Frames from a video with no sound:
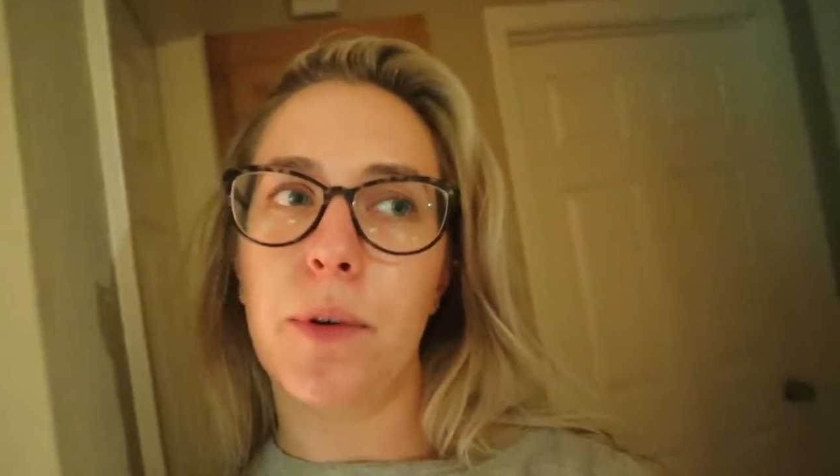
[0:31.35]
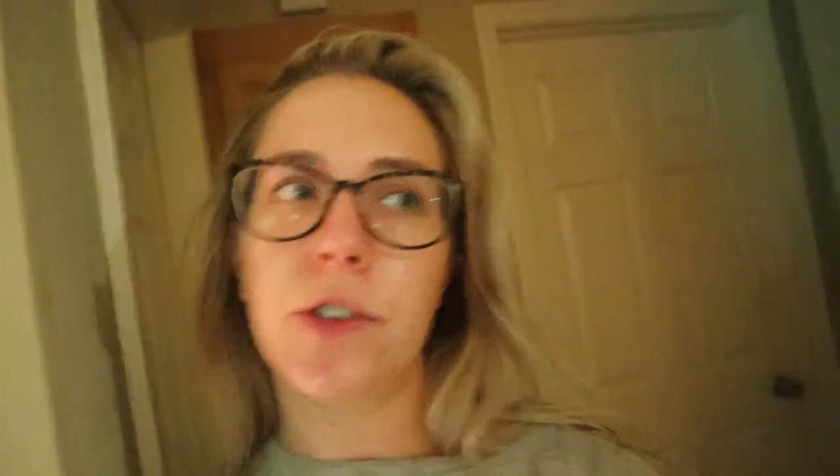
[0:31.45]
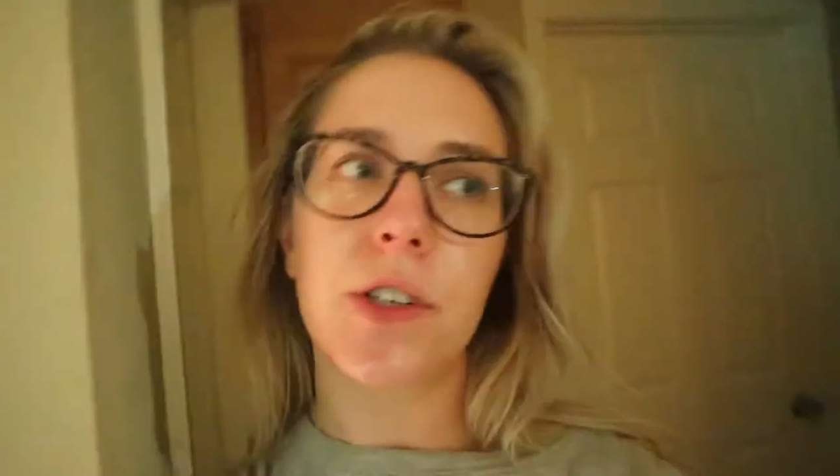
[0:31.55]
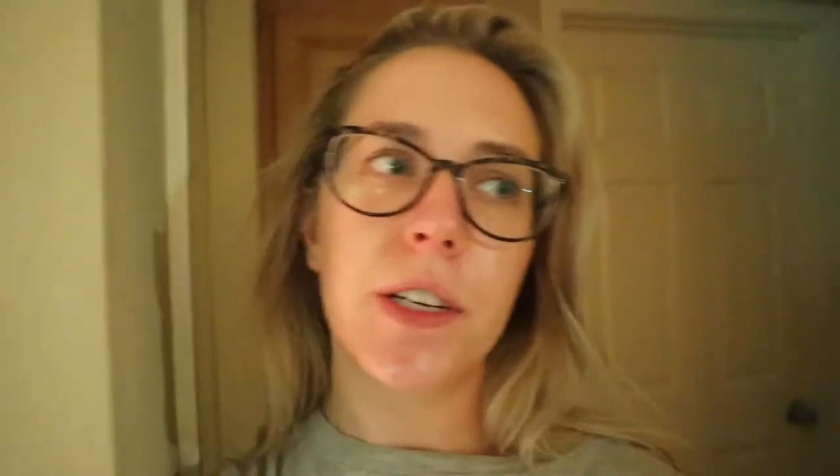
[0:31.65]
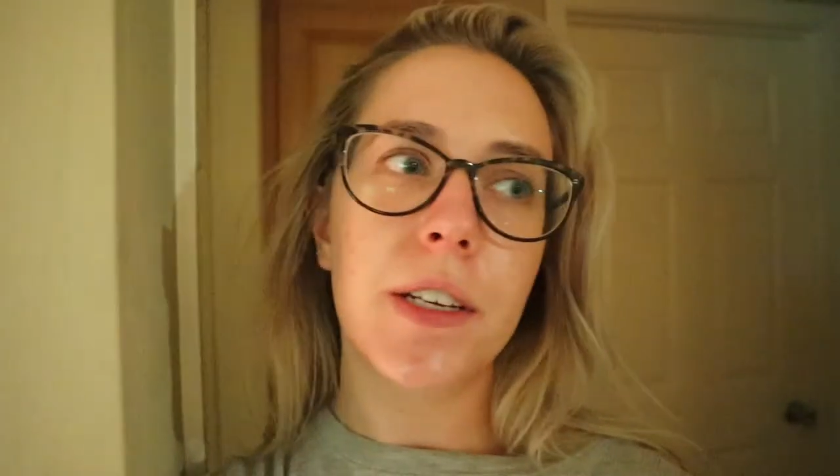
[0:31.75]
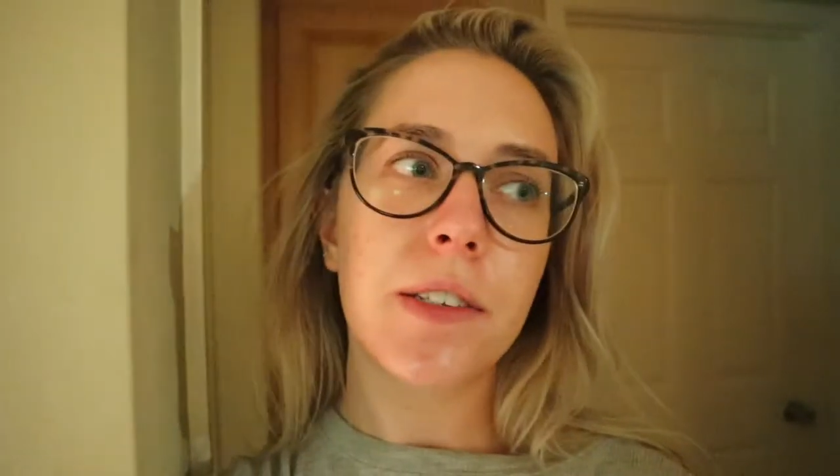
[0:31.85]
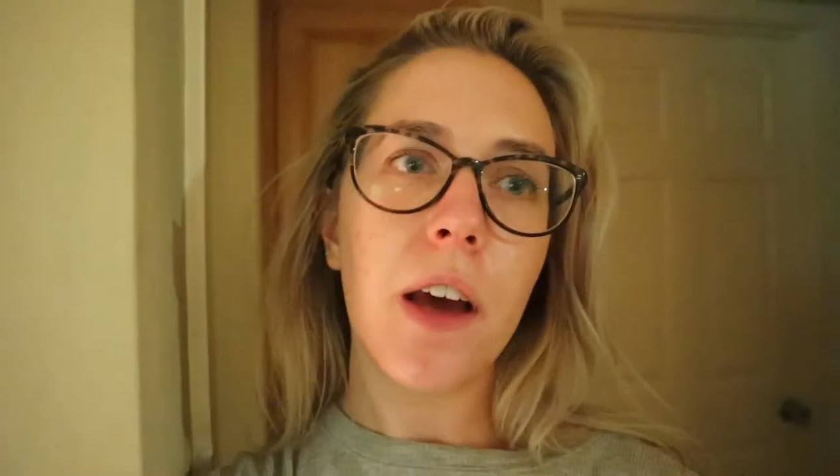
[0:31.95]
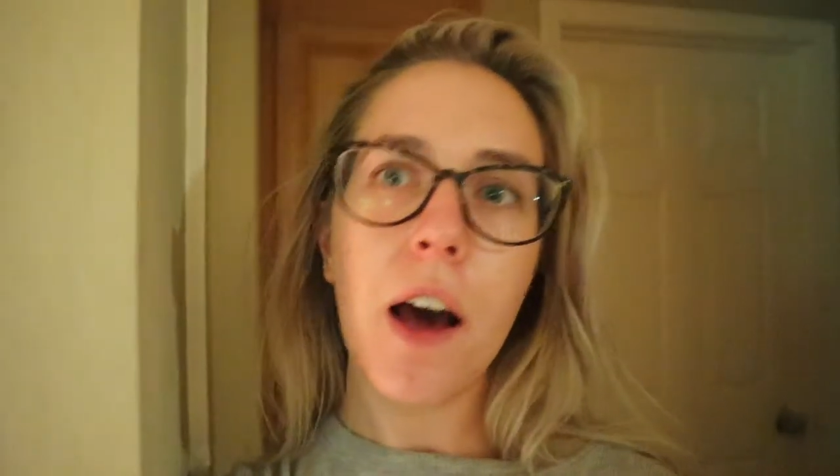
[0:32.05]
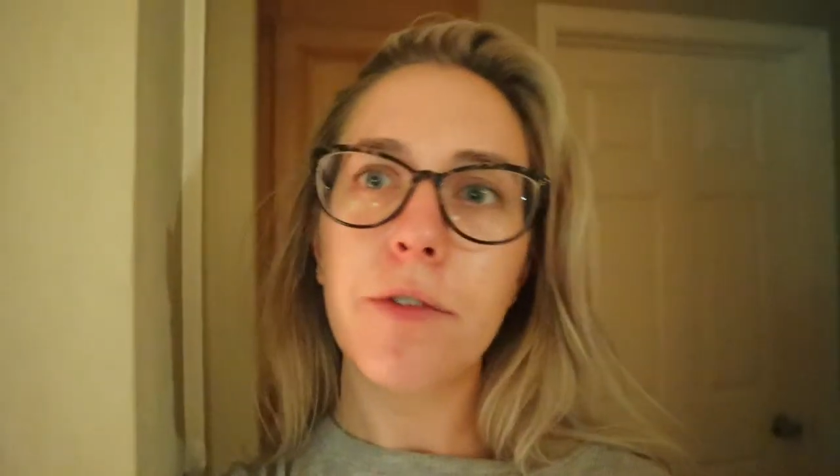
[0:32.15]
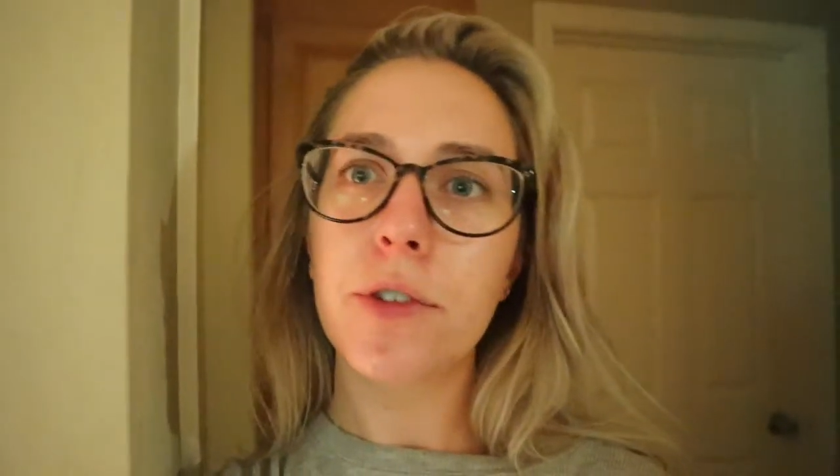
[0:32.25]
which is
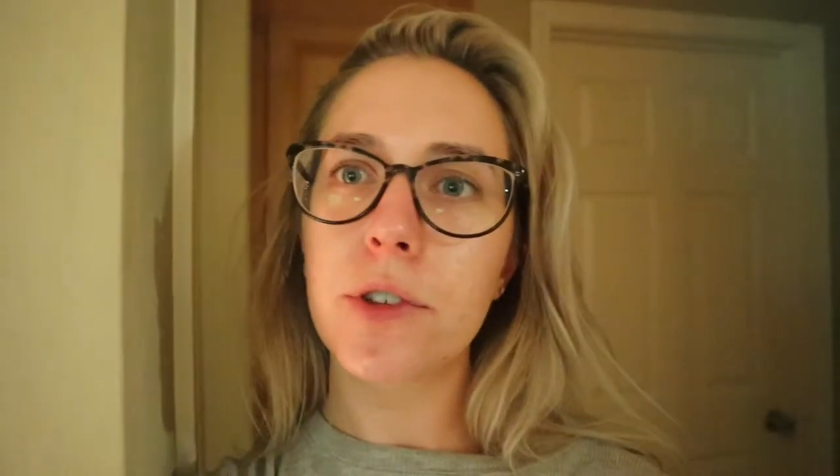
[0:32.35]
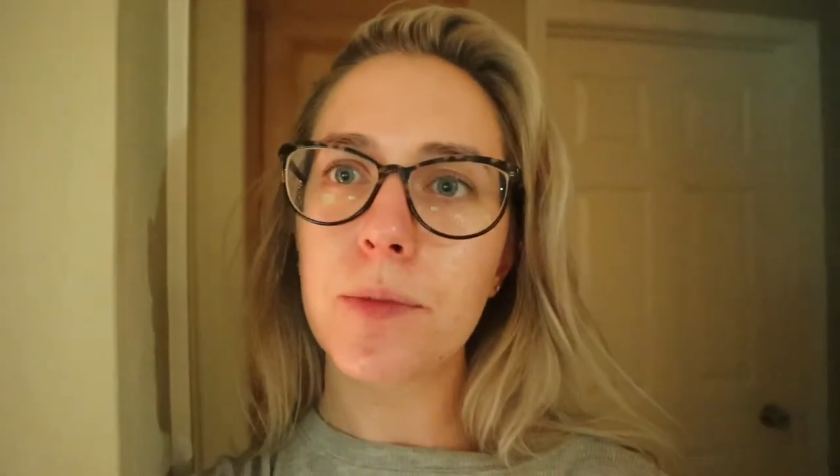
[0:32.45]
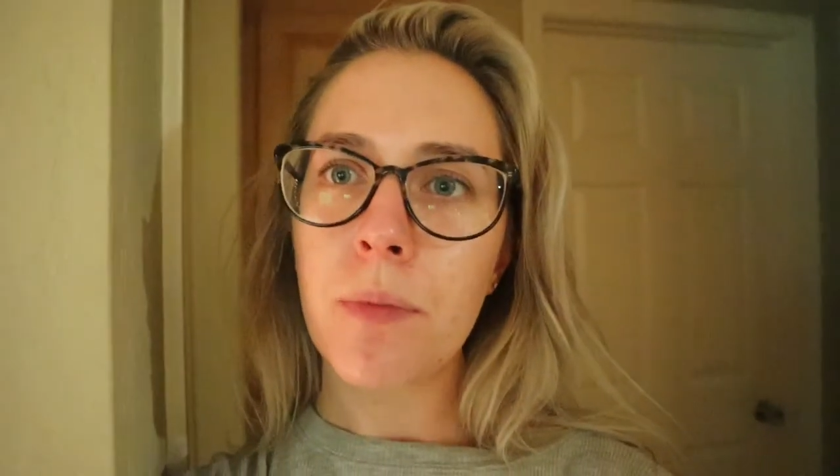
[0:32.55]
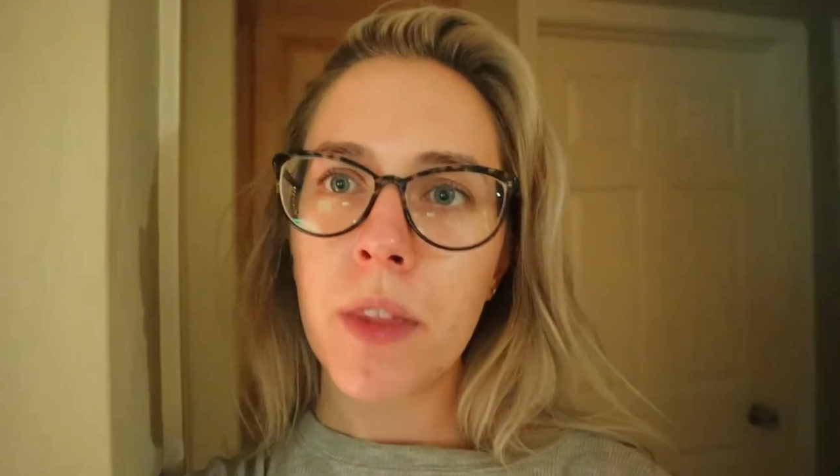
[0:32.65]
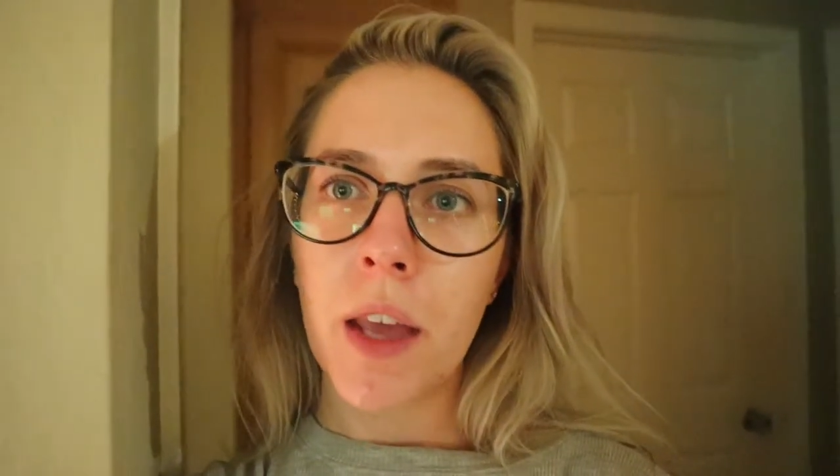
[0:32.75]
awful.